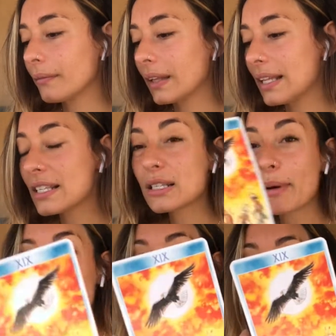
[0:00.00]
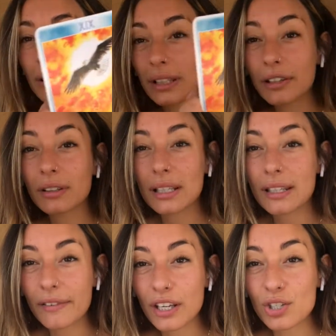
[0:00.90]
This is about literally
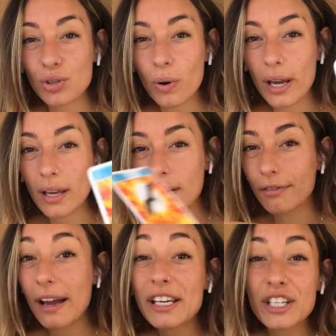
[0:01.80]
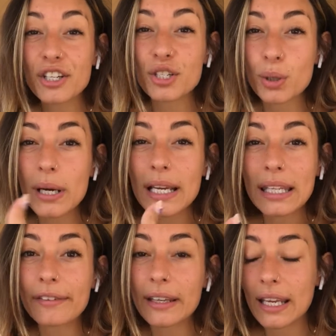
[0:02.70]
living in joy, finding your joy and
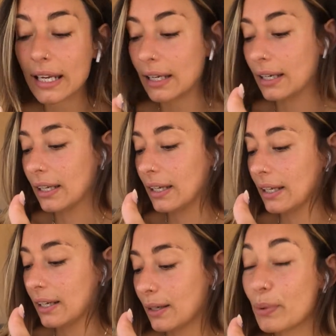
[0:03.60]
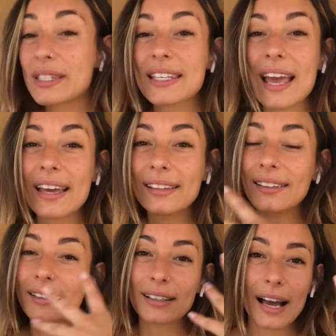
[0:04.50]
living in it. Once again,
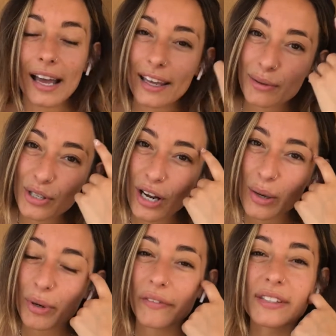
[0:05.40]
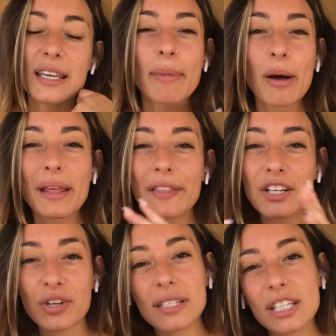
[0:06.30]
I was talking previously about like that
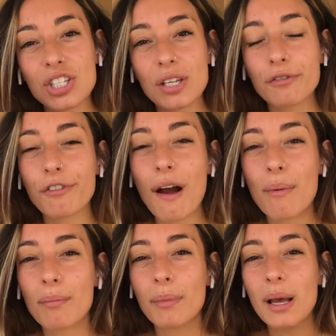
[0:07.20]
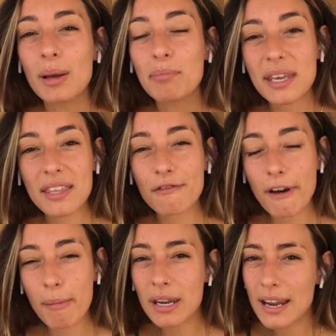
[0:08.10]
transition from being in the
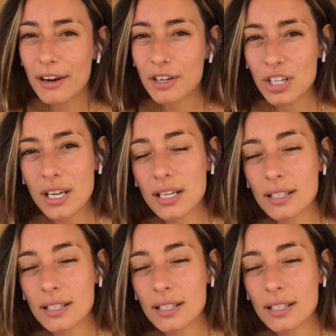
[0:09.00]
feminine energy